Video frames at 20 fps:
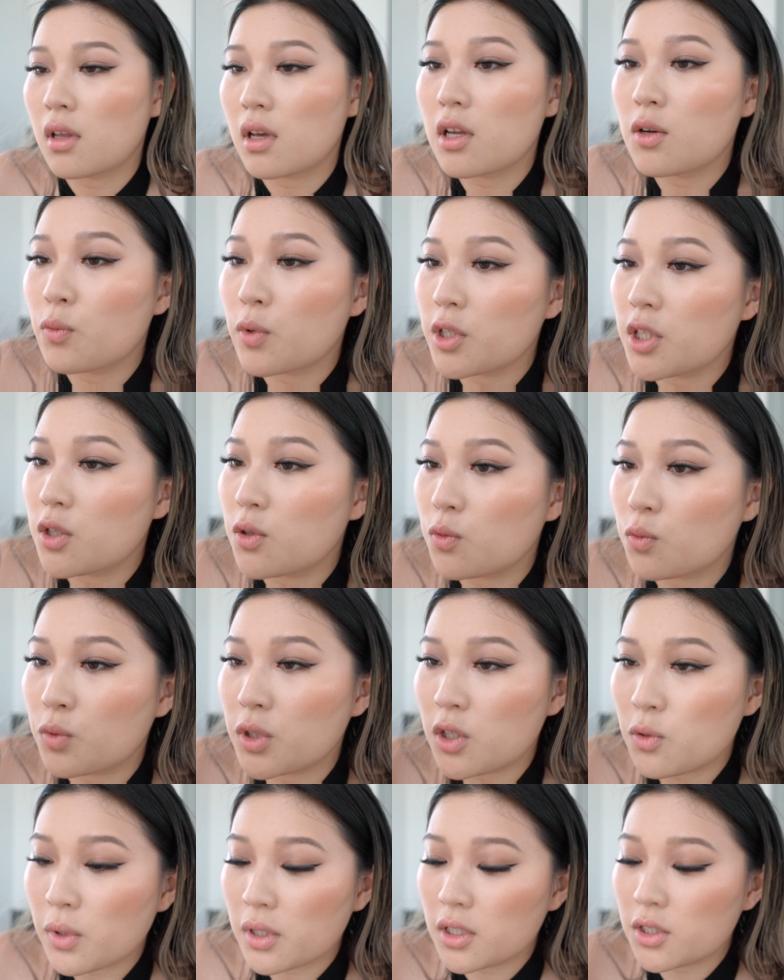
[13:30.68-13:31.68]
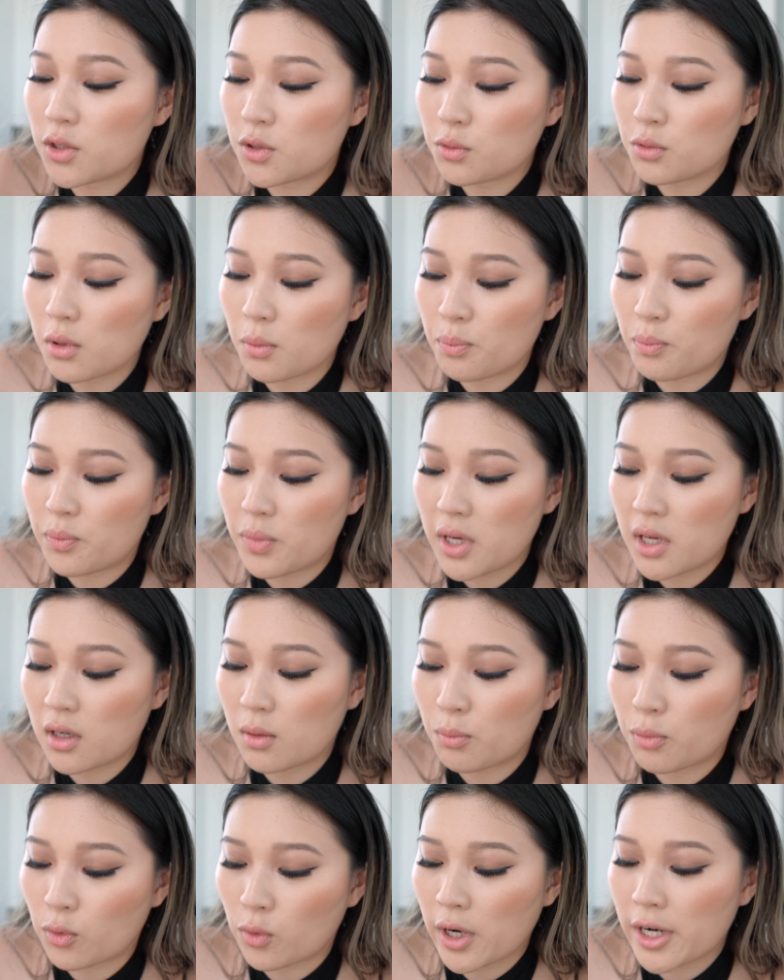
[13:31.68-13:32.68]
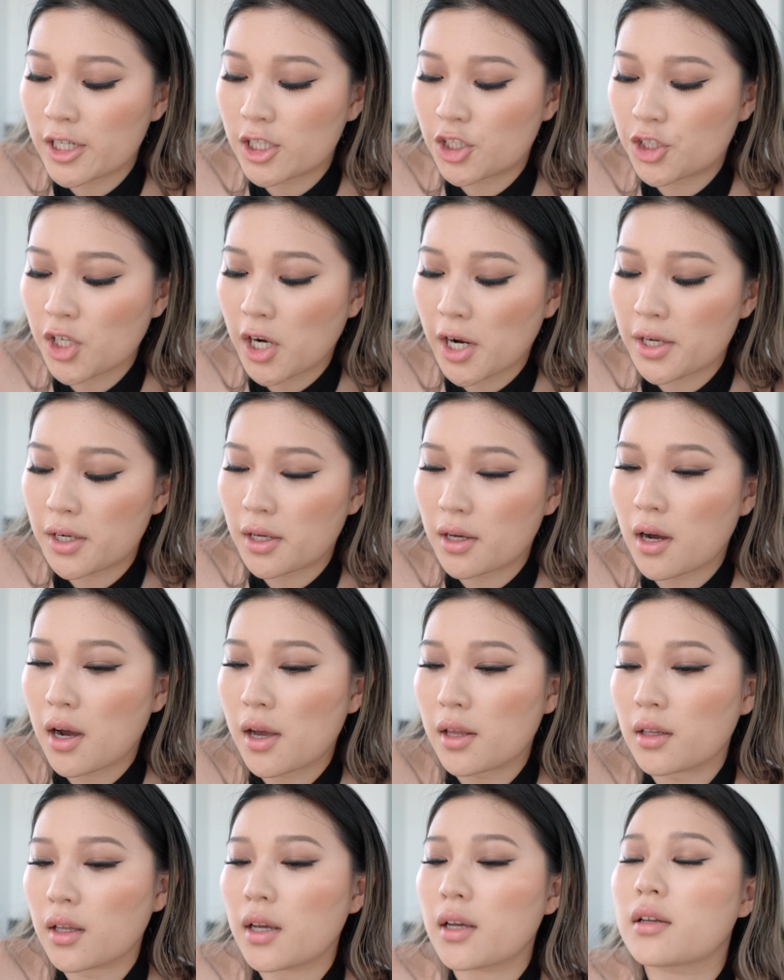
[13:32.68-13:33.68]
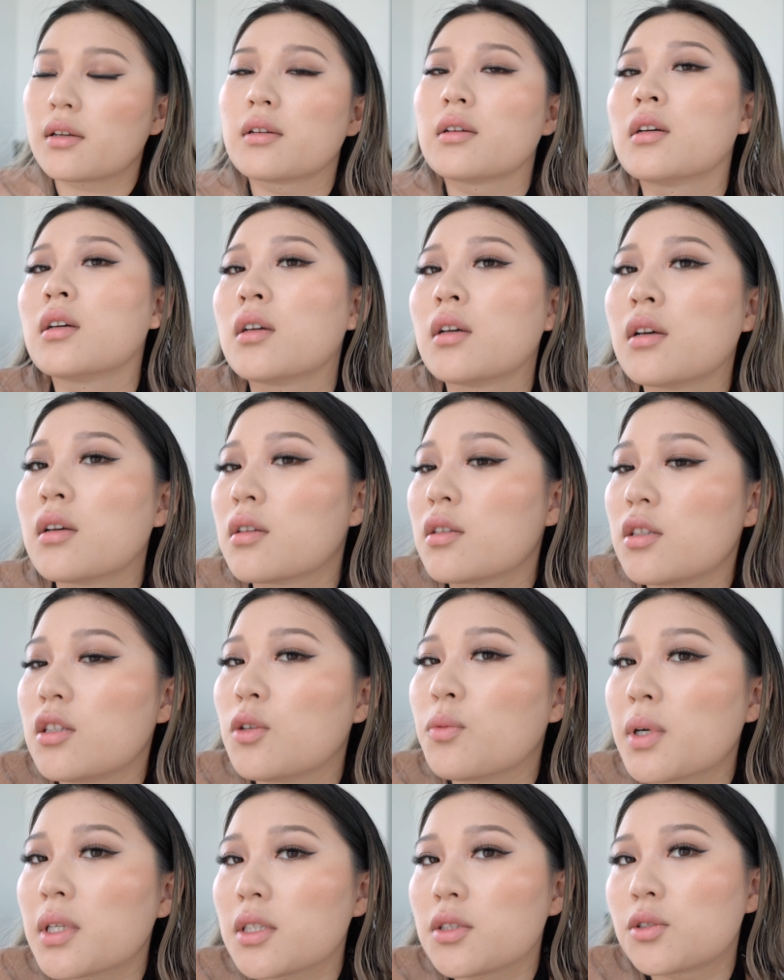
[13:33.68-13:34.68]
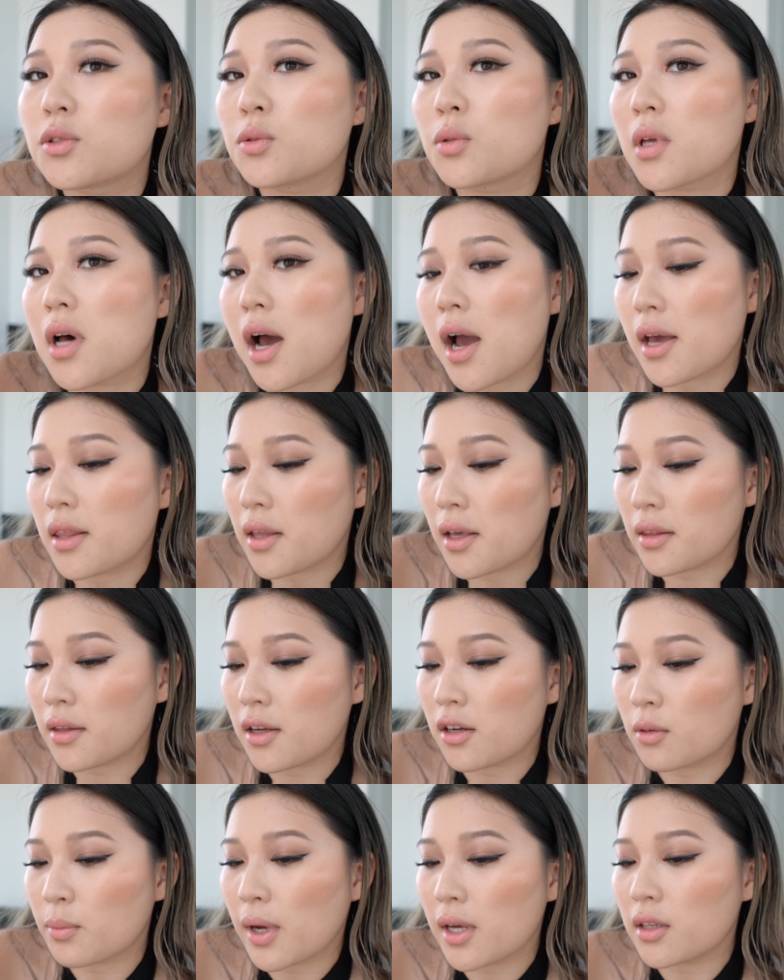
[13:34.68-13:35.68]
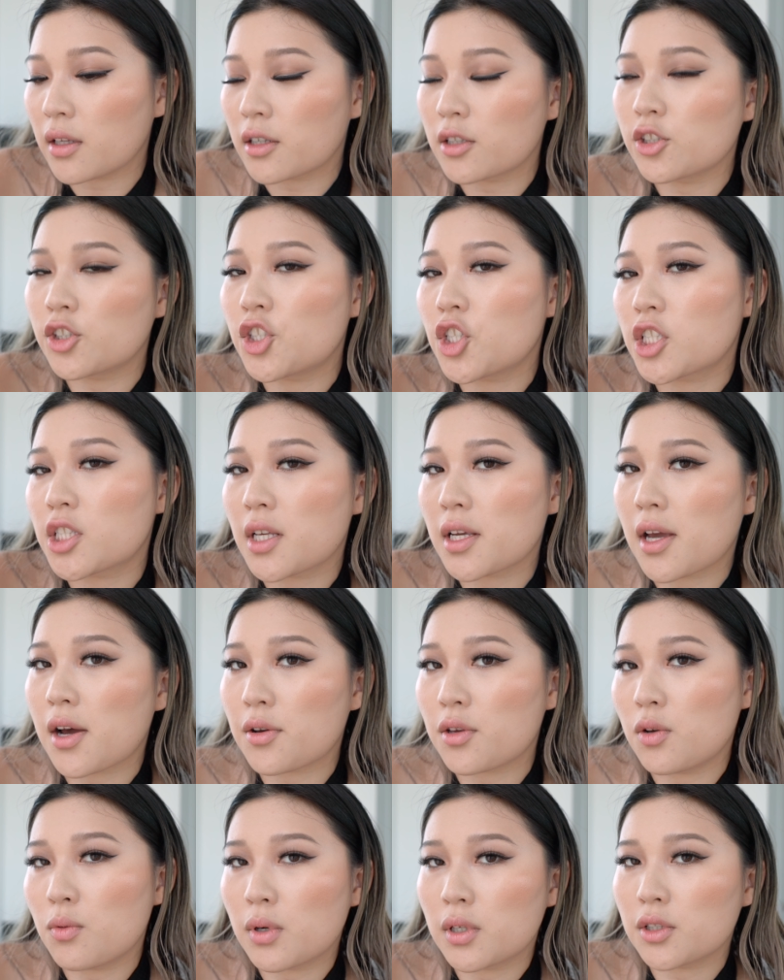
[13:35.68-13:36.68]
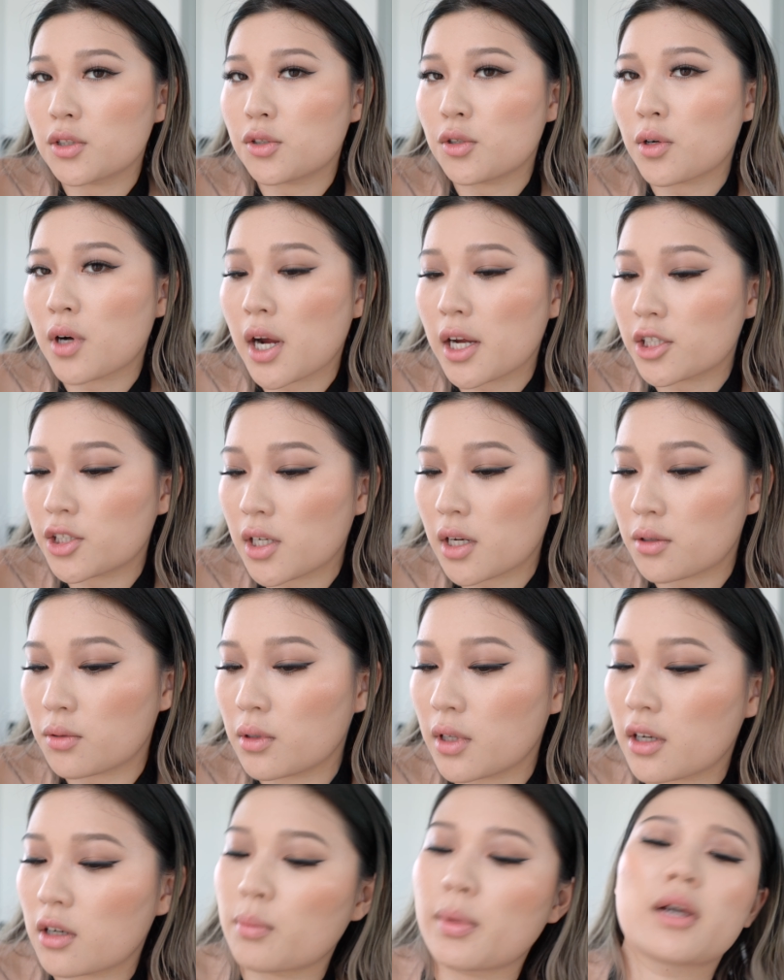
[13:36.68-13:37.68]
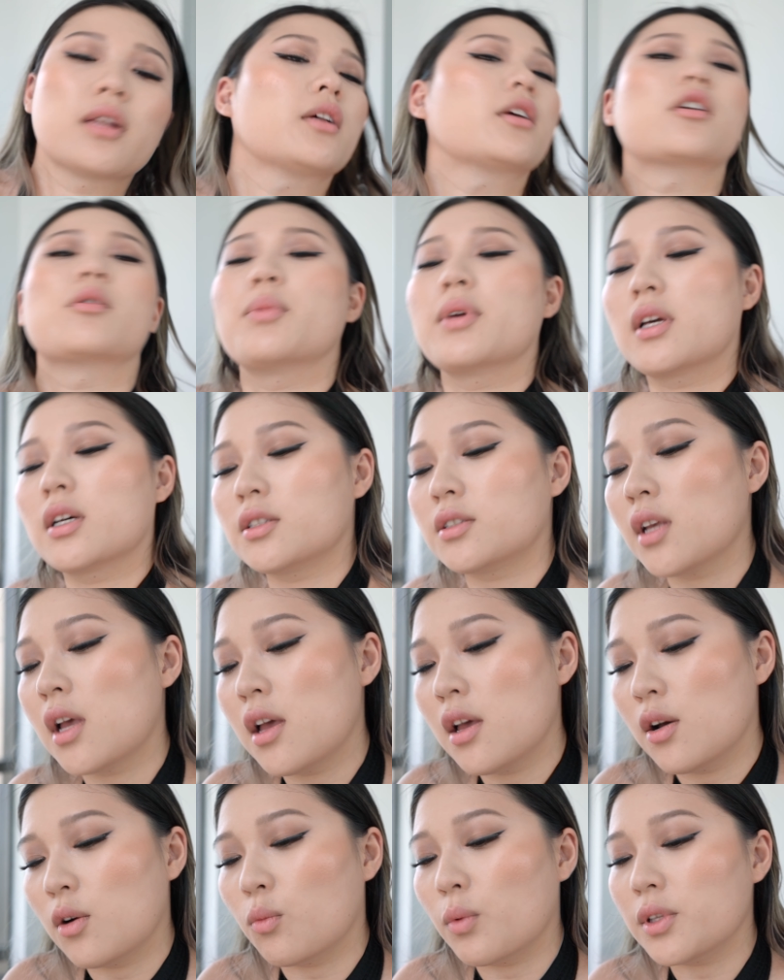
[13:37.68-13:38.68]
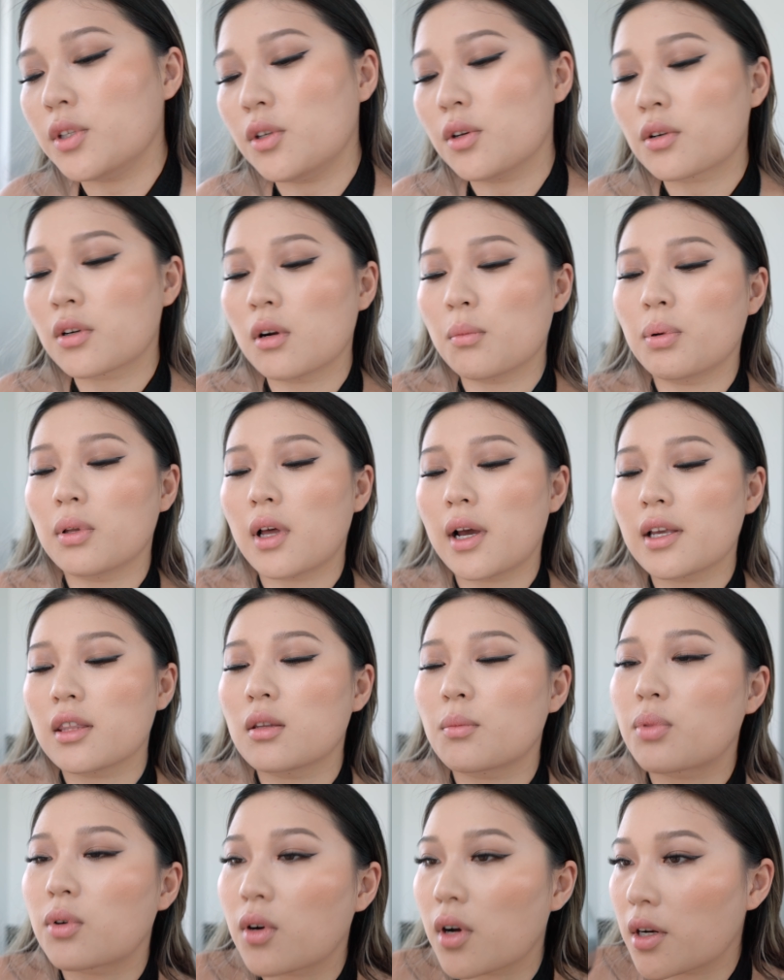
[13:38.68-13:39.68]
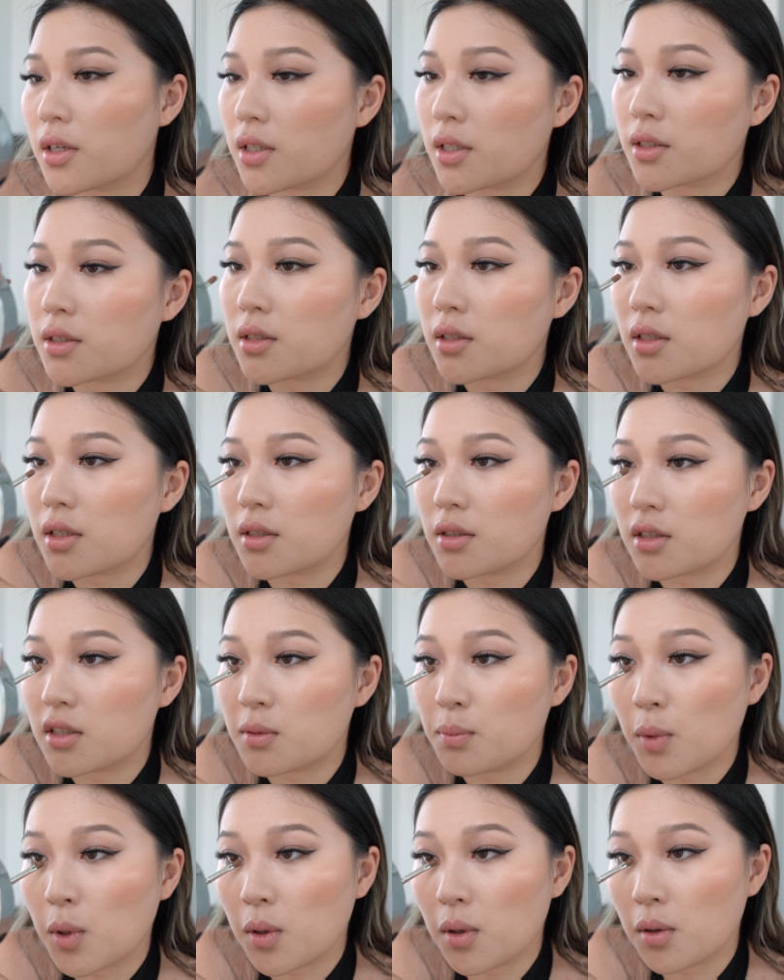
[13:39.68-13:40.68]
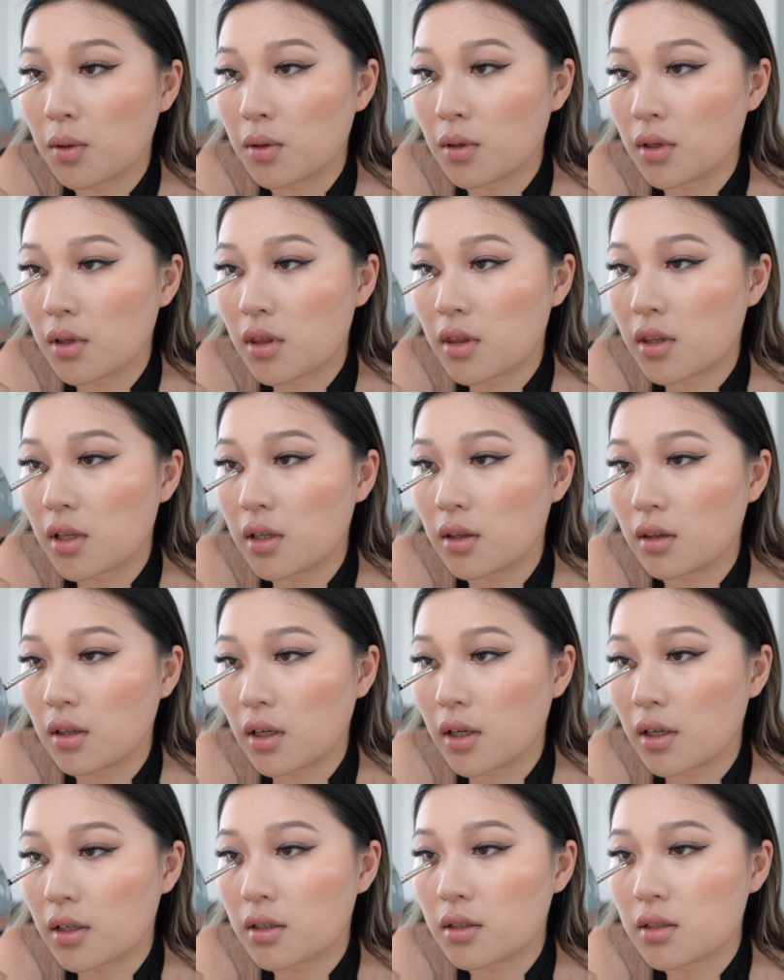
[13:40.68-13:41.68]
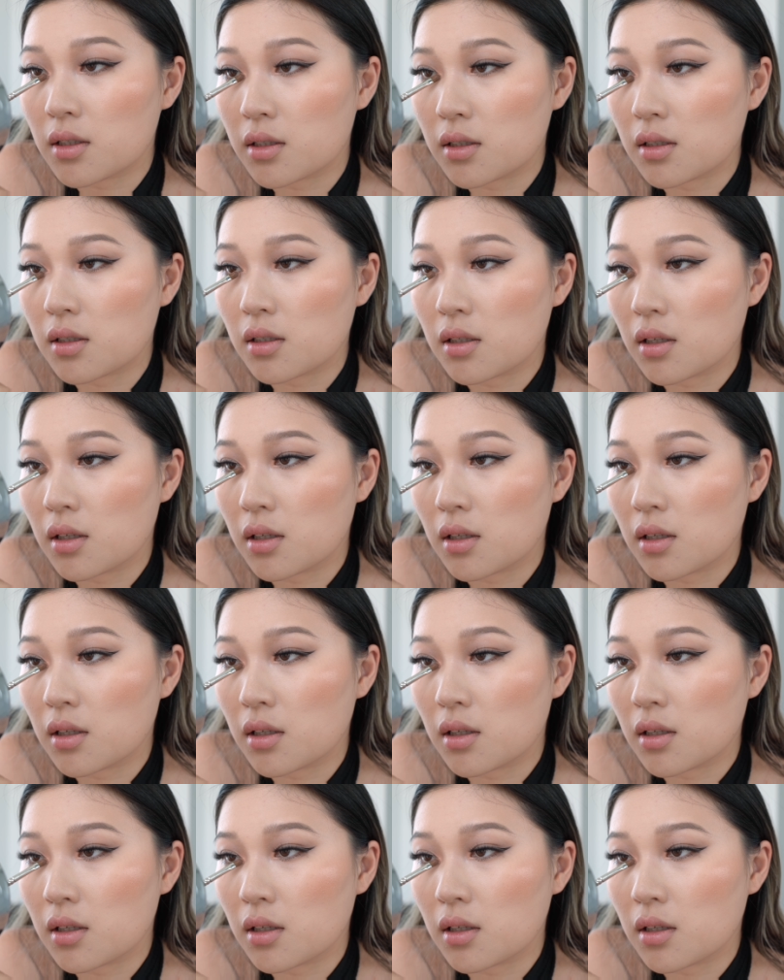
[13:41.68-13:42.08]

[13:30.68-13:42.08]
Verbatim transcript: And when you wanna do a big, bright, shining highlight, you wanna do the highlight layer by layer, just like how you wanna do your eyeshadow layer by layer, because when you're applying the product in small, thin layers,